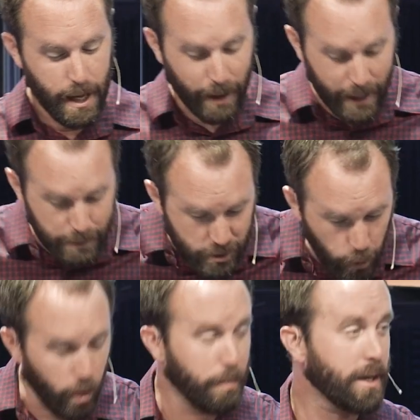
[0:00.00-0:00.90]
by
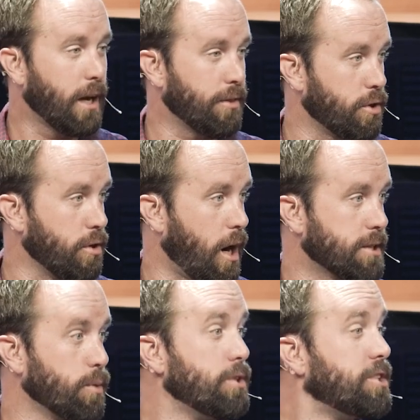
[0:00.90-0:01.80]
absorbing it on the
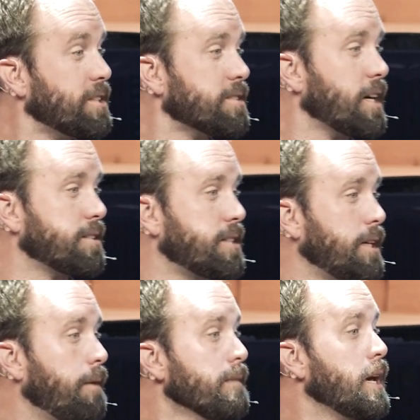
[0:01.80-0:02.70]
cross. And what Jesus does is
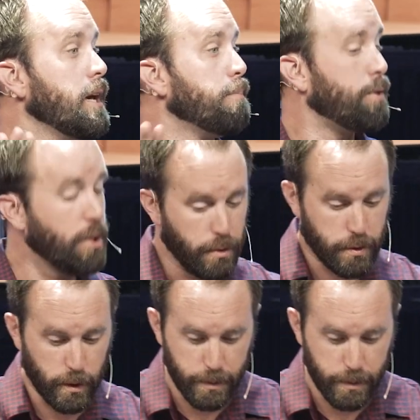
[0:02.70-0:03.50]
he imputes,